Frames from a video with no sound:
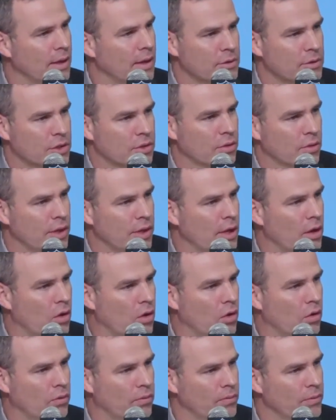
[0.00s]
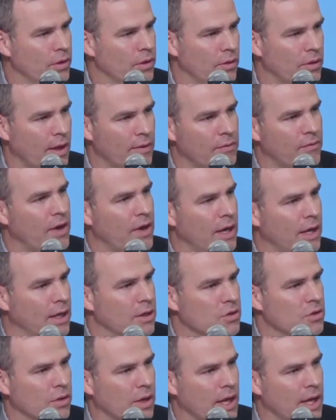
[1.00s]
I'm sure they all, you know, they have
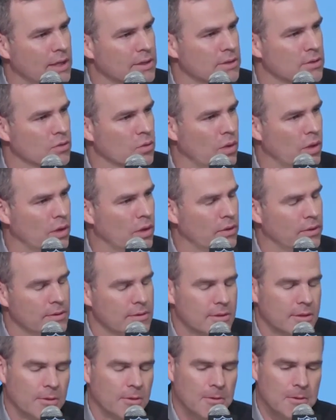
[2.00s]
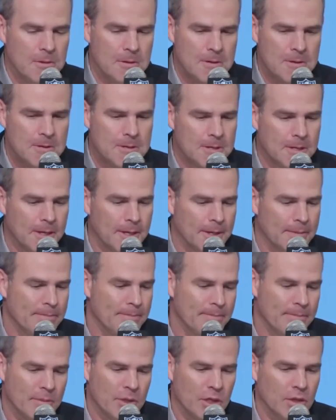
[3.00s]
financial guys as well, and so um,
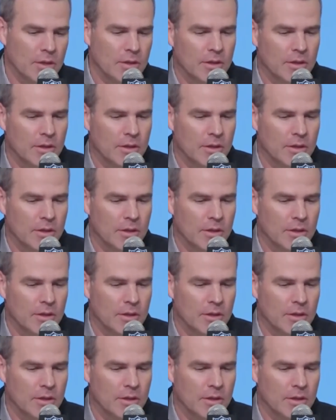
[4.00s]
you